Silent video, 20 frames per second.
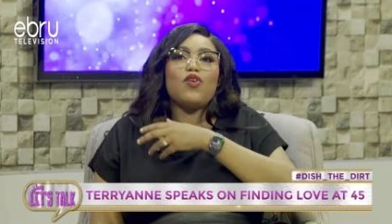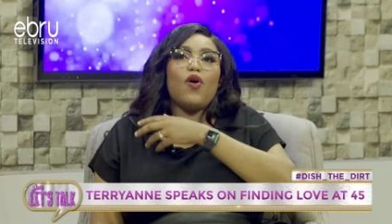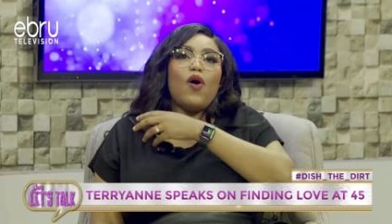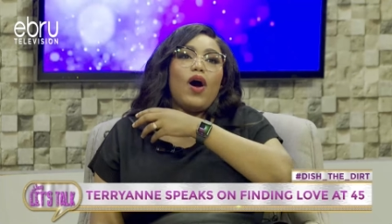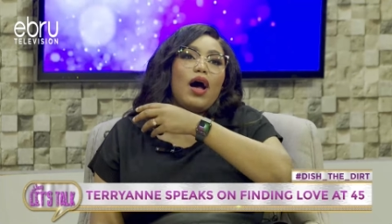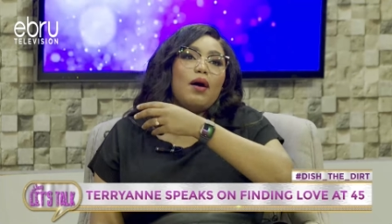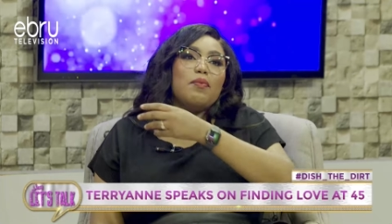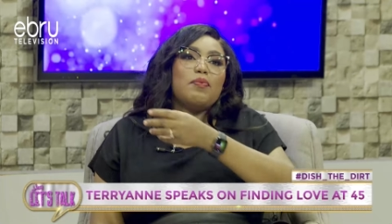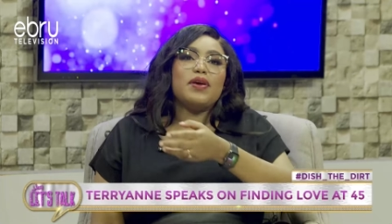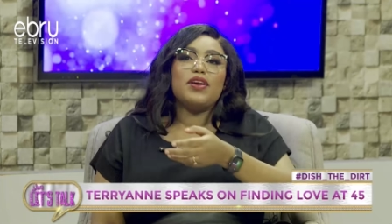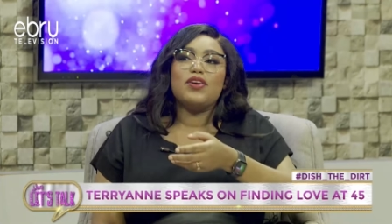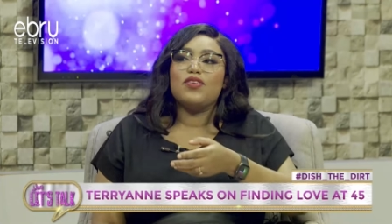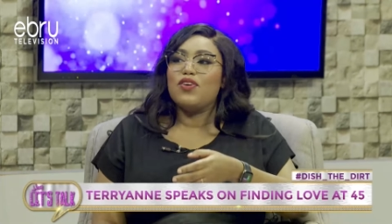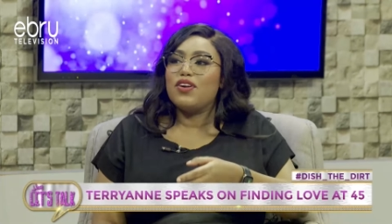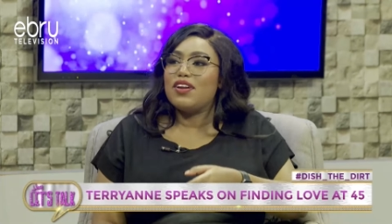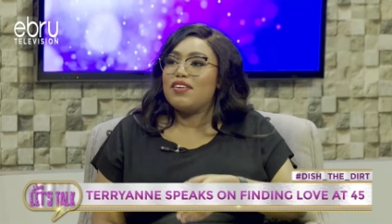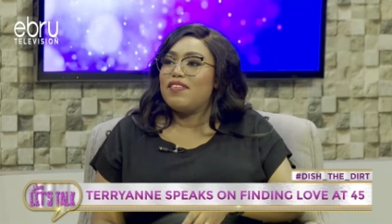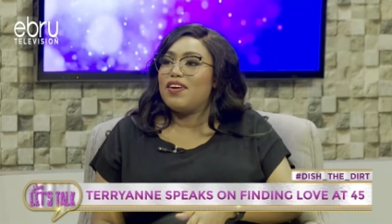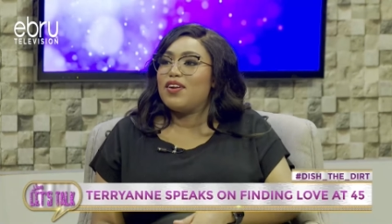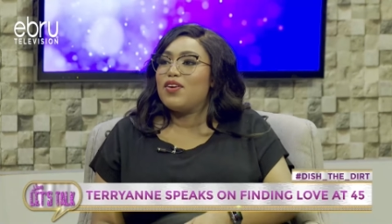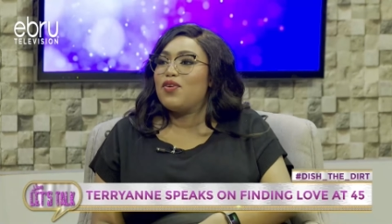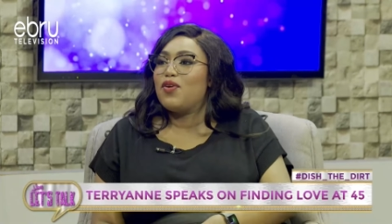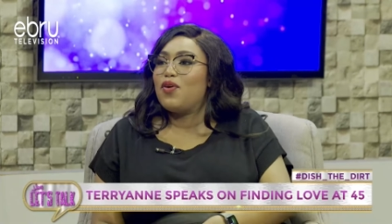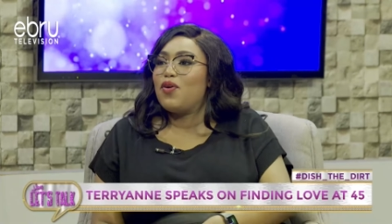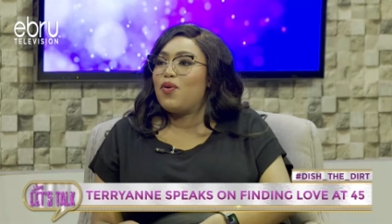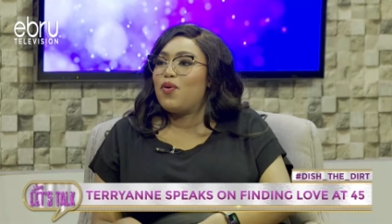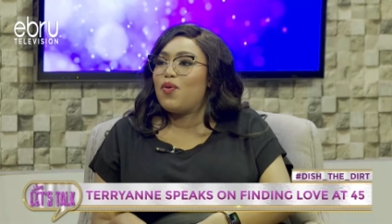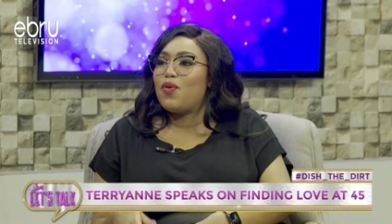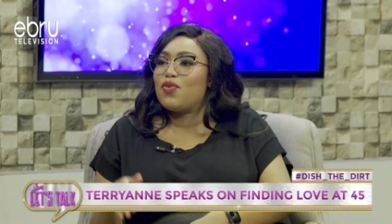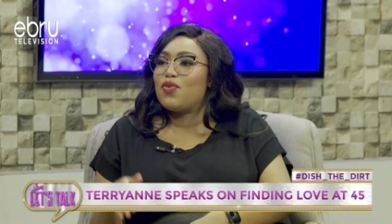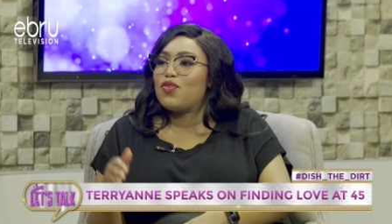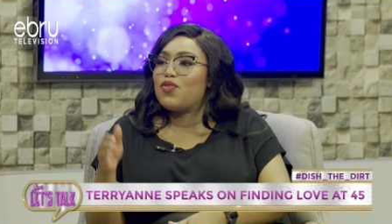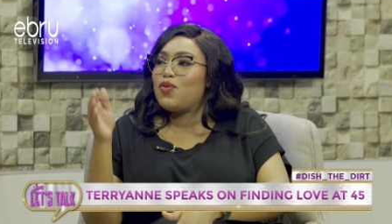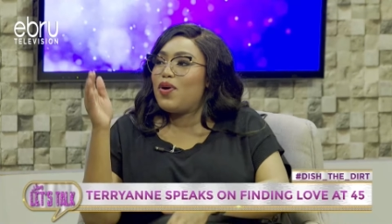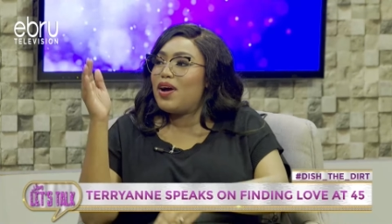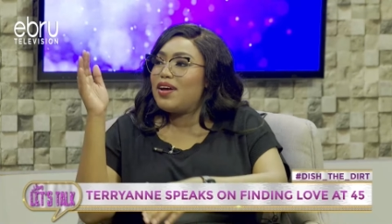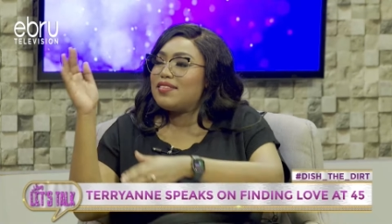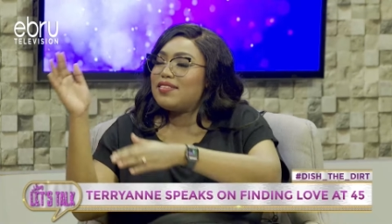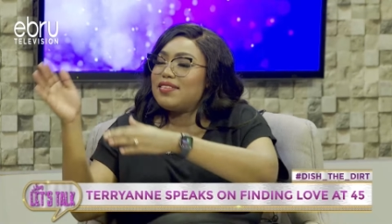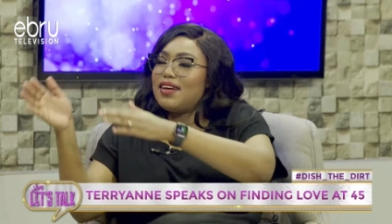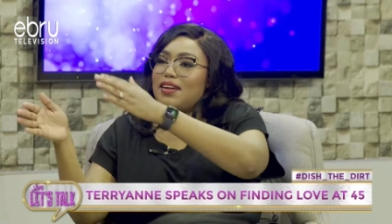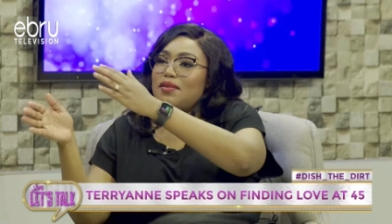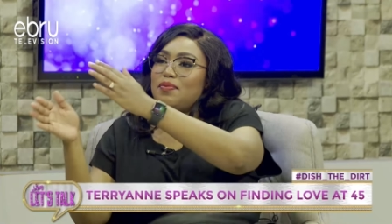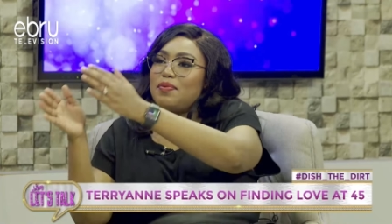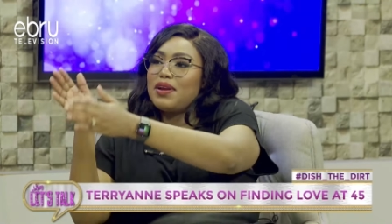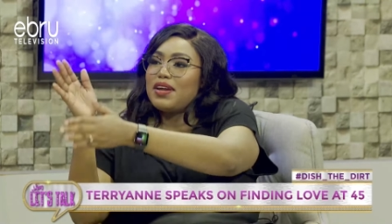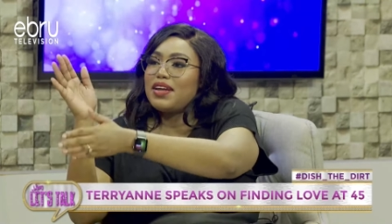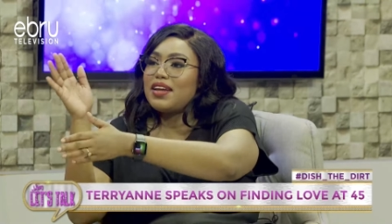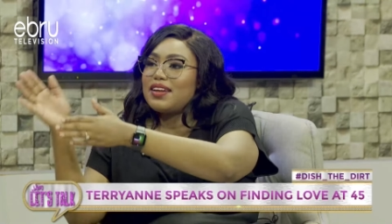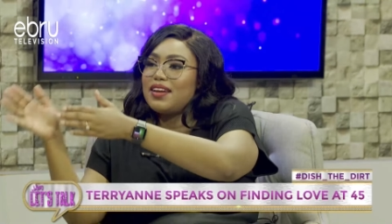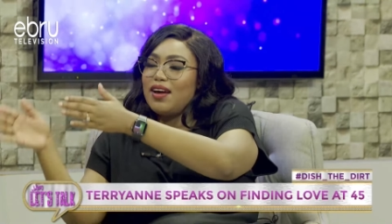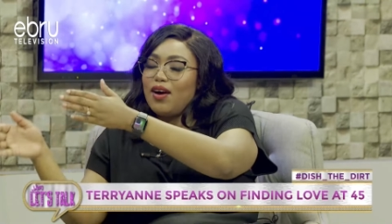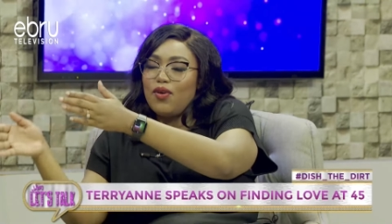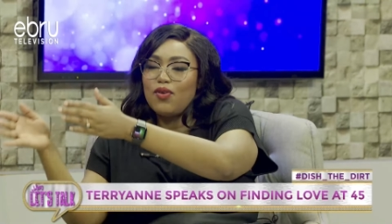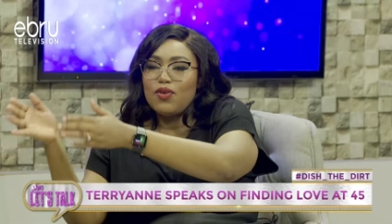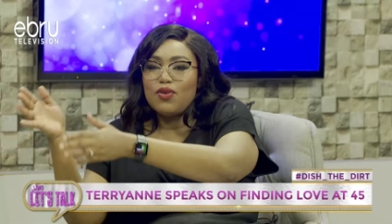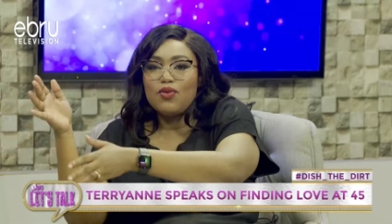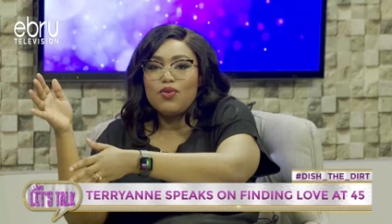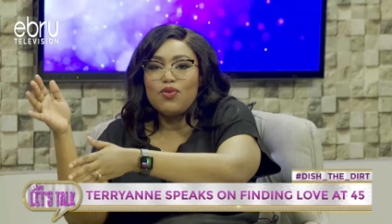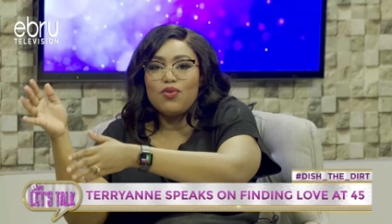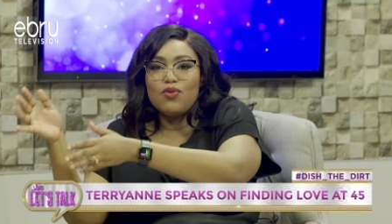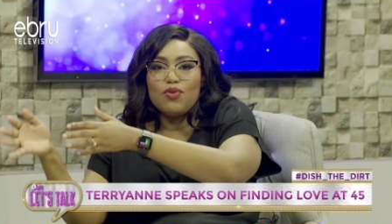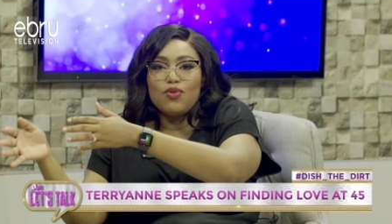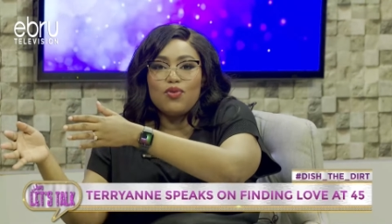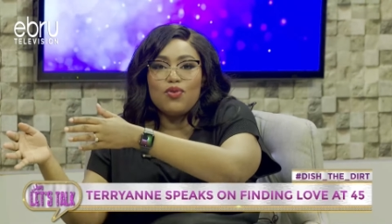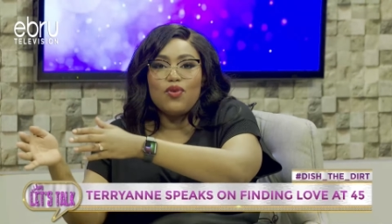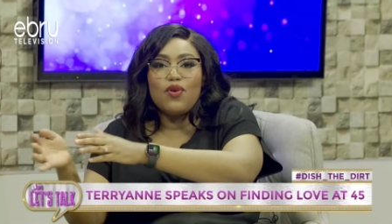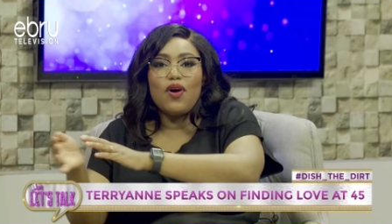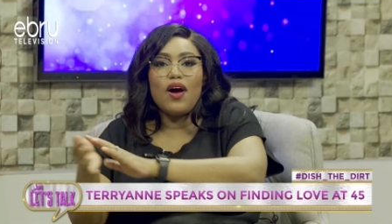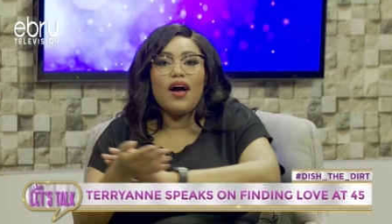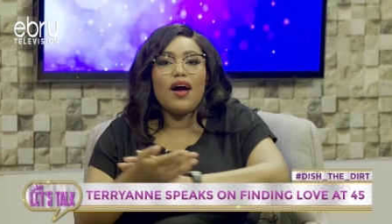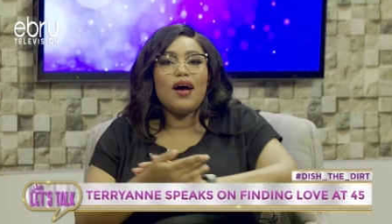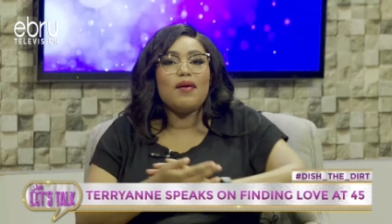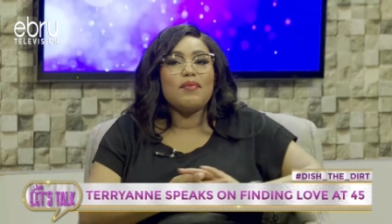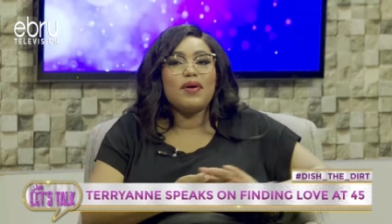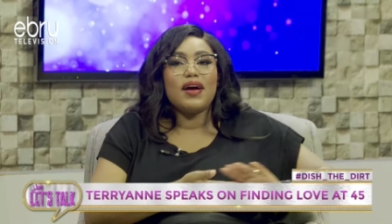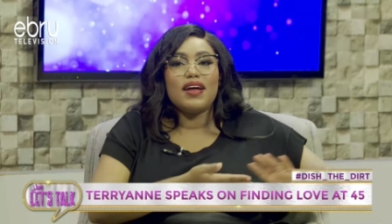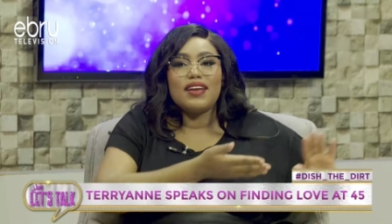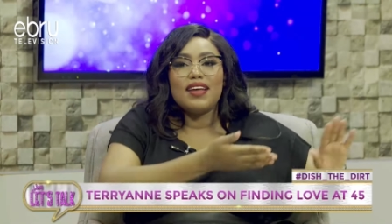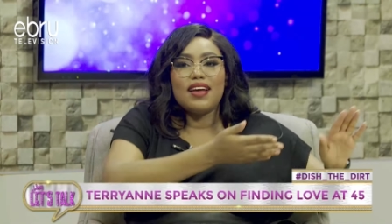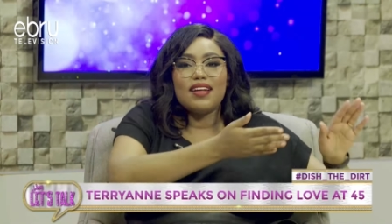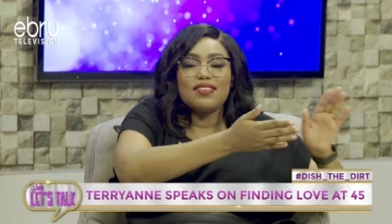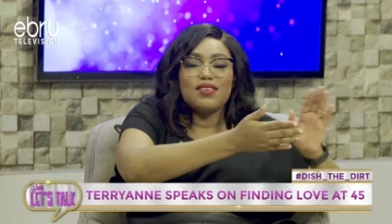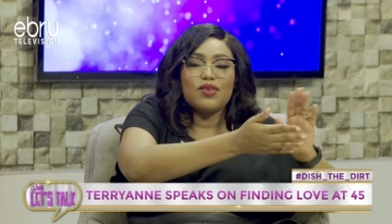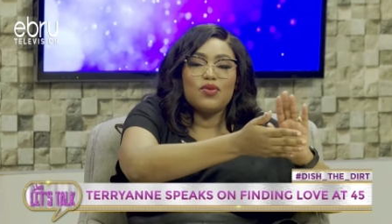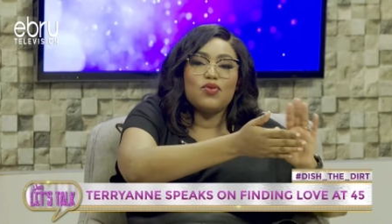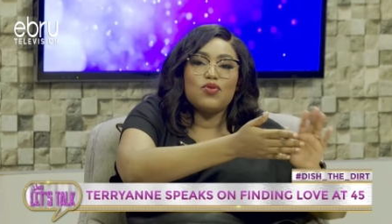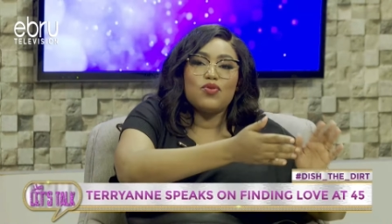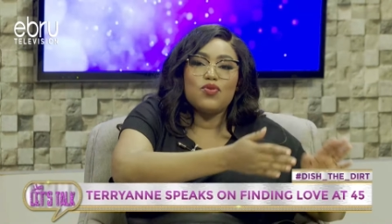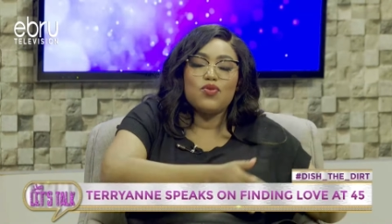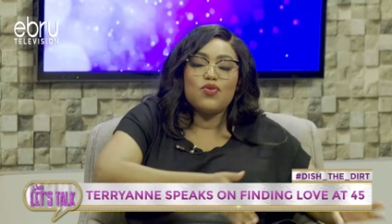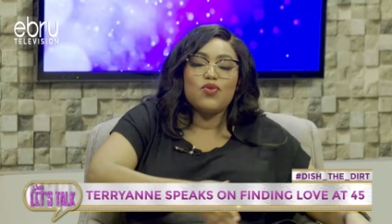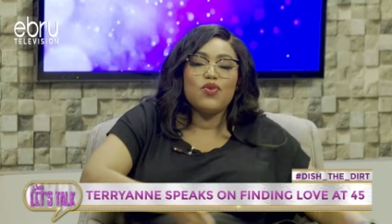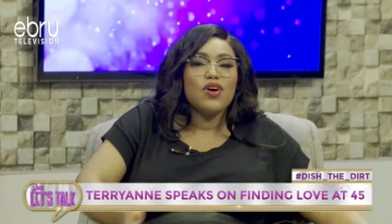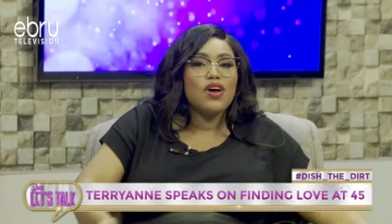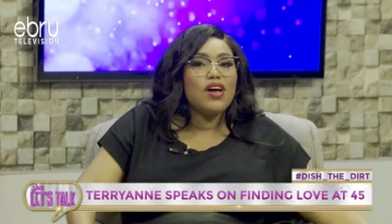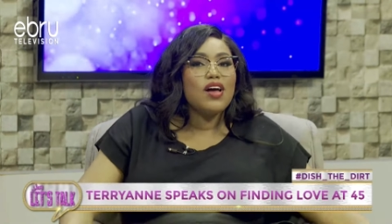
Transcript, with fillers: so happy you don't even know do I start breaking down uku uku.